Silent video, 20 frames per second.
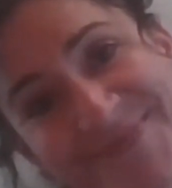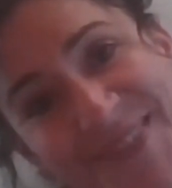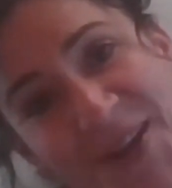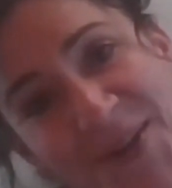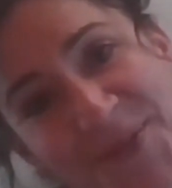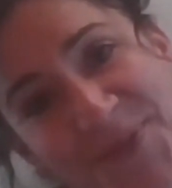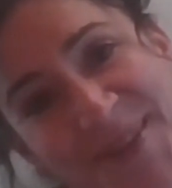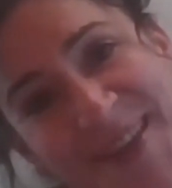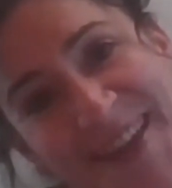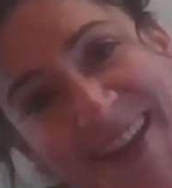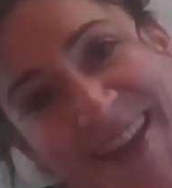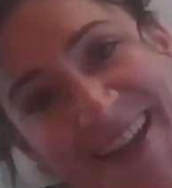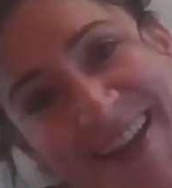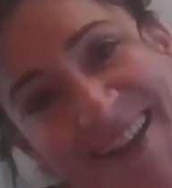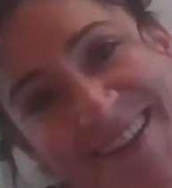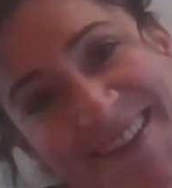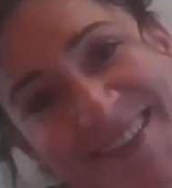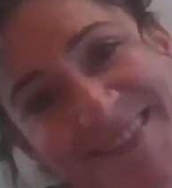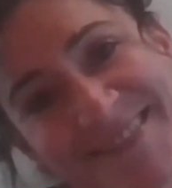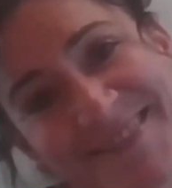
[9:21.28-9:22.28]

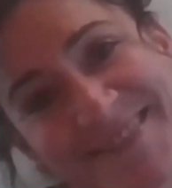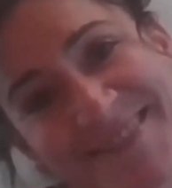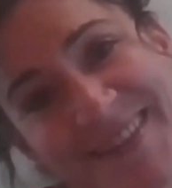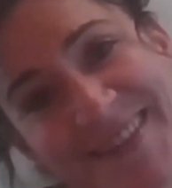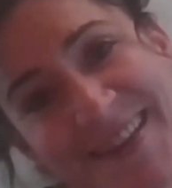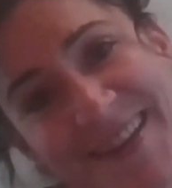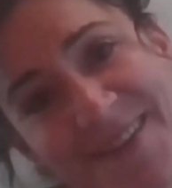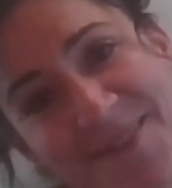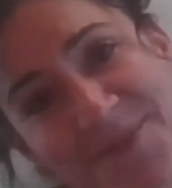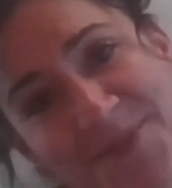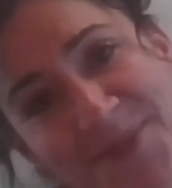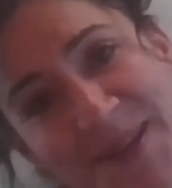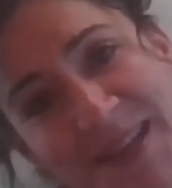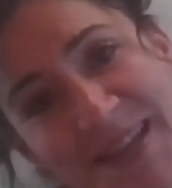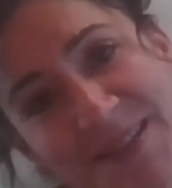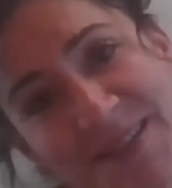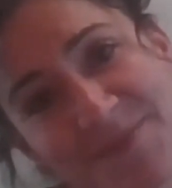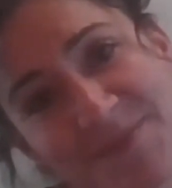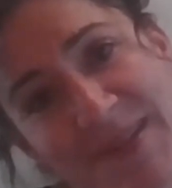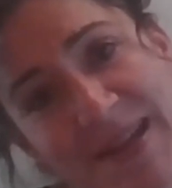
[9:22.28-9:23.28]
Okay,
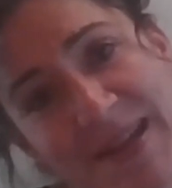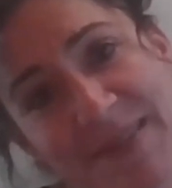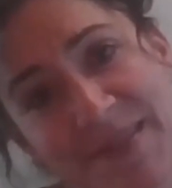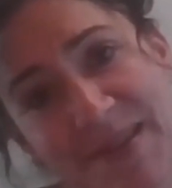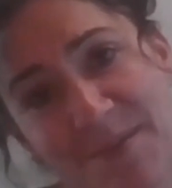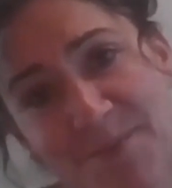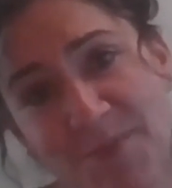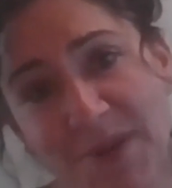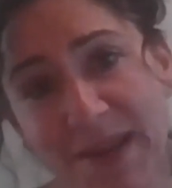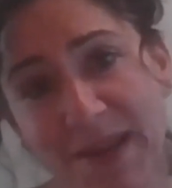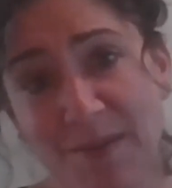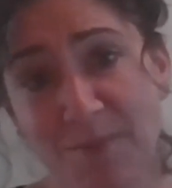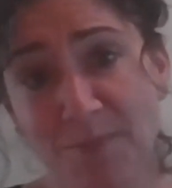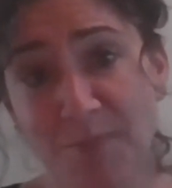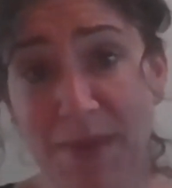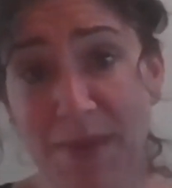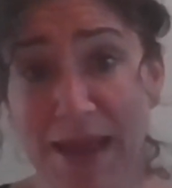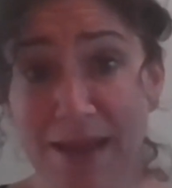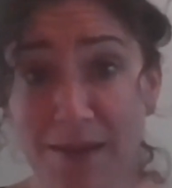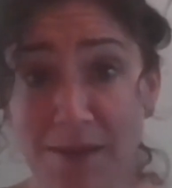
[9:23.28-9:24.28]
lovely. And then bring it
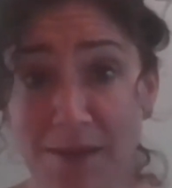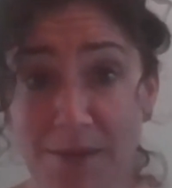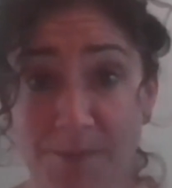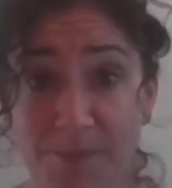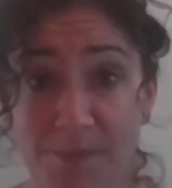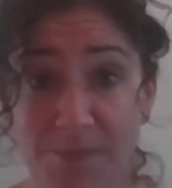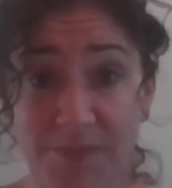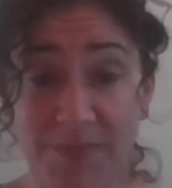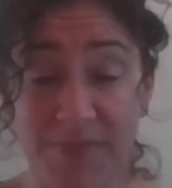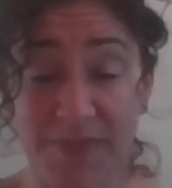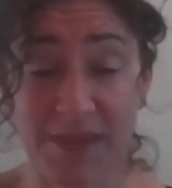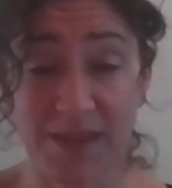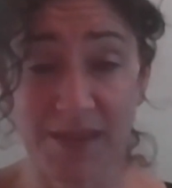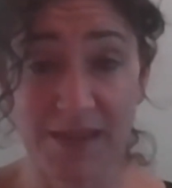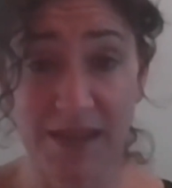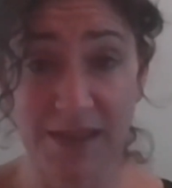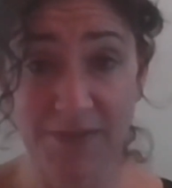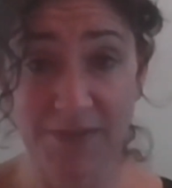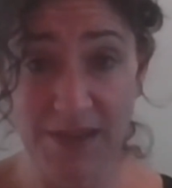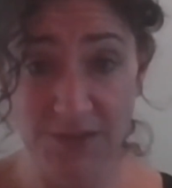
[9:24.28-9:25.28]
back.
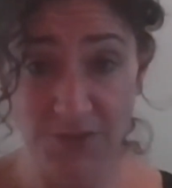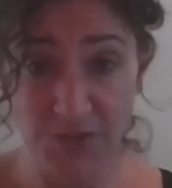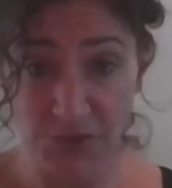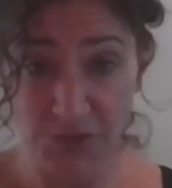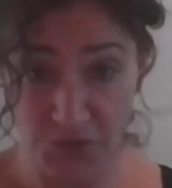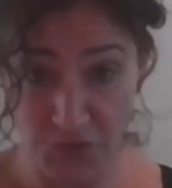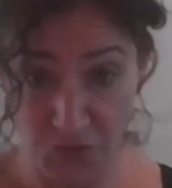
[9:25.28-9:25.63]
And then just